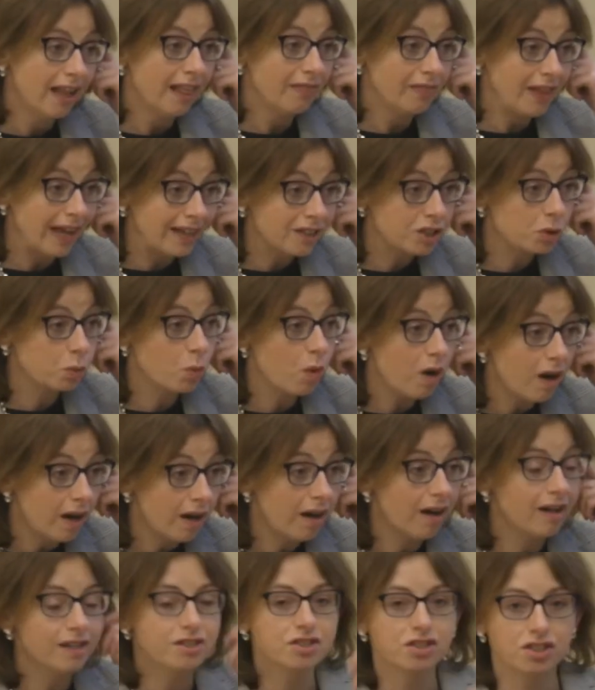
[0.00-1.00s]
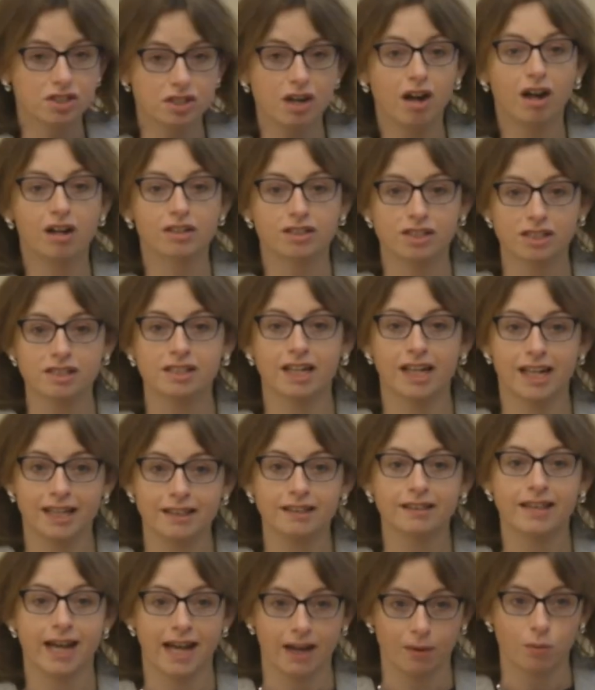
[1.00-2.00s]
That's why I started
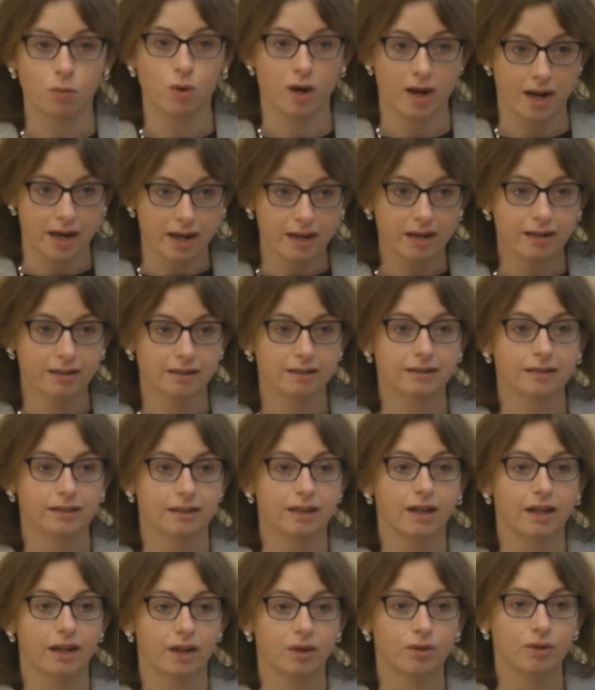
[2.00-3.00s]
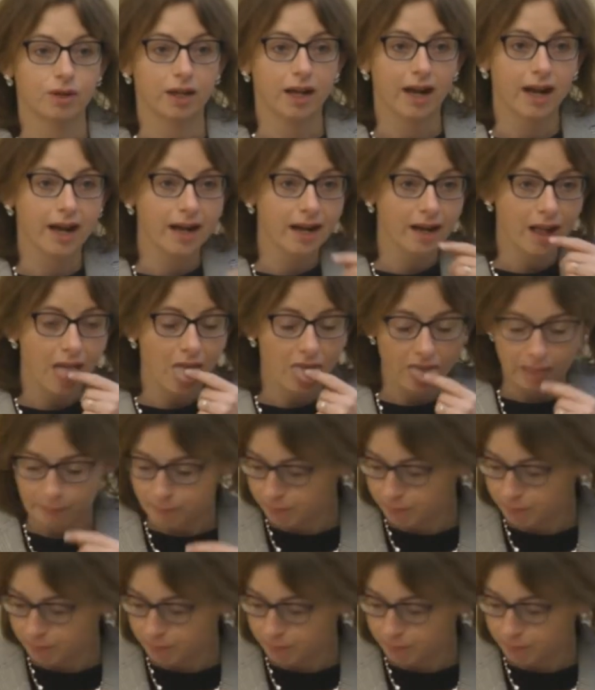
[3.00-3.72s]
in that way, okay?